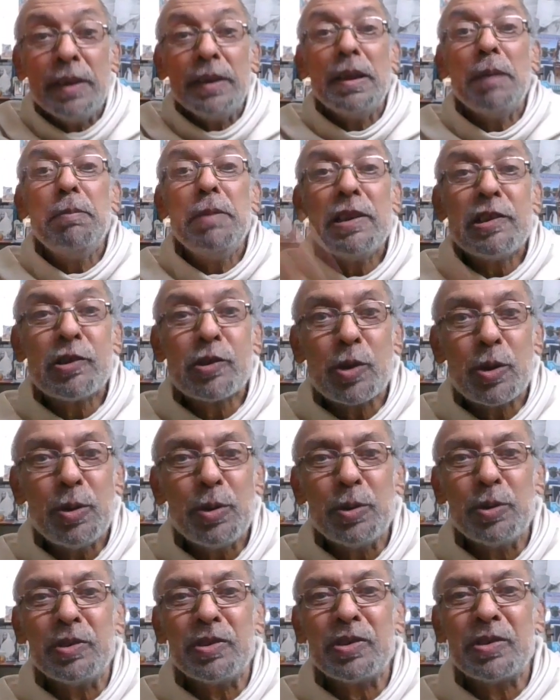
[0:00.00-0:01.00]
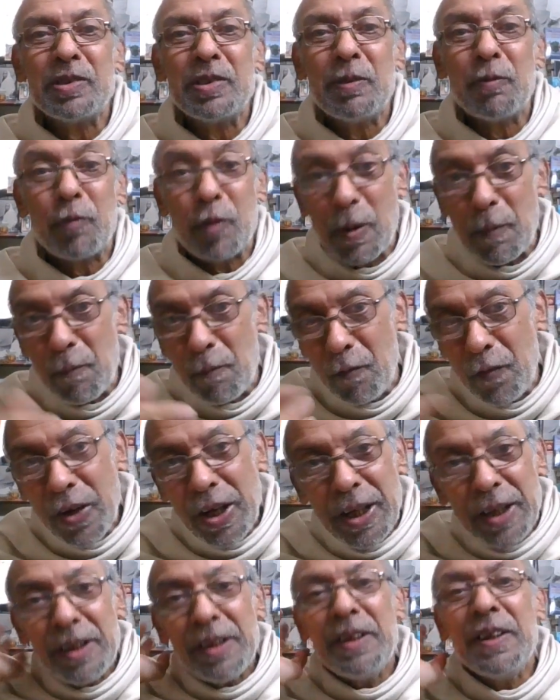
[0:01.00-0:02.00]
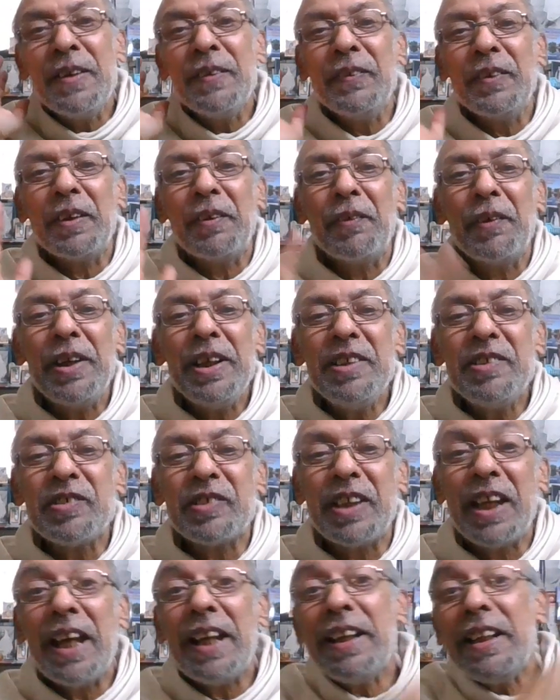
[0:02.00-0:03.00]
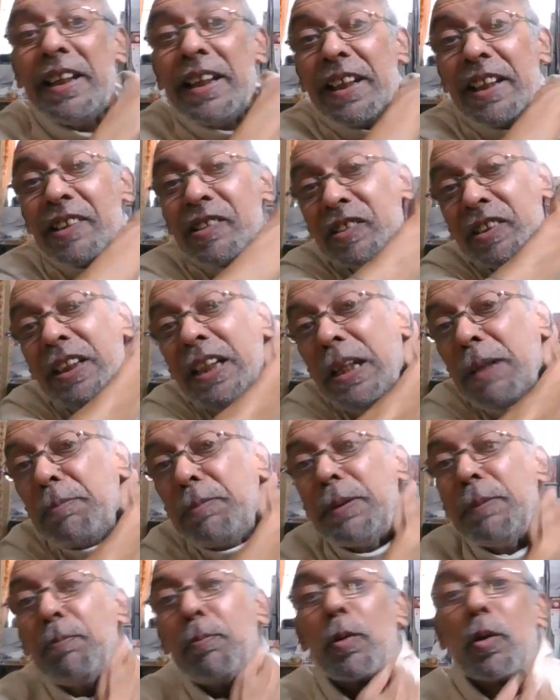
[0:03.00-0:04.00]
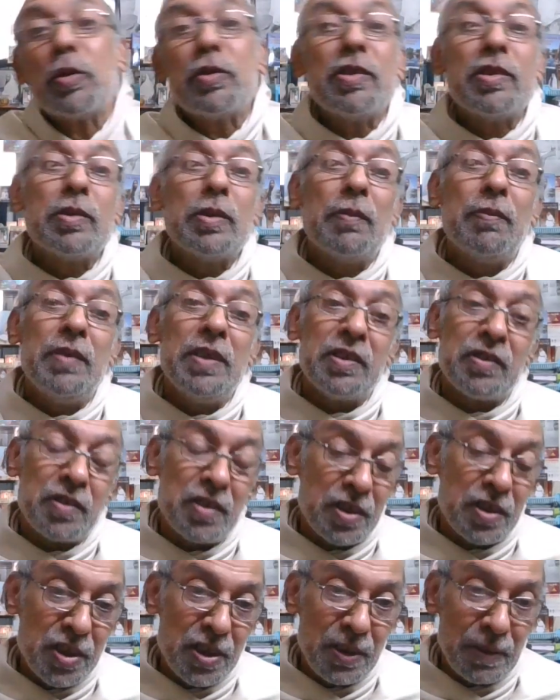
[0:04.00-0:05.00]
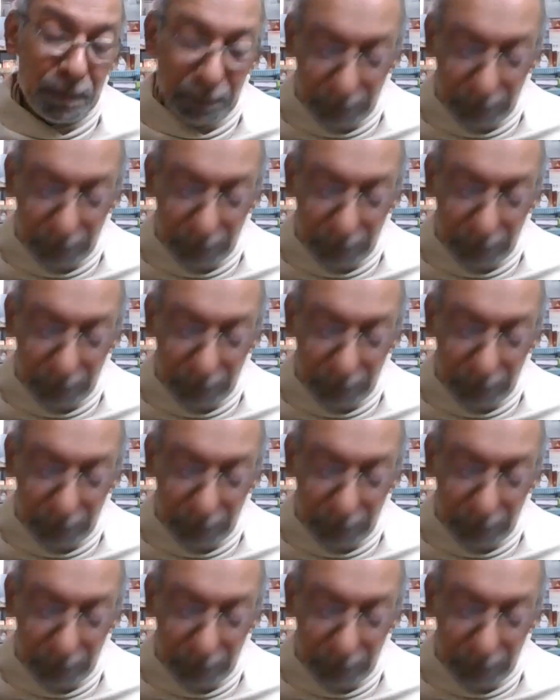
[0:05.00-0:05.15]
the millstones from where the grains can escape the process of destruction.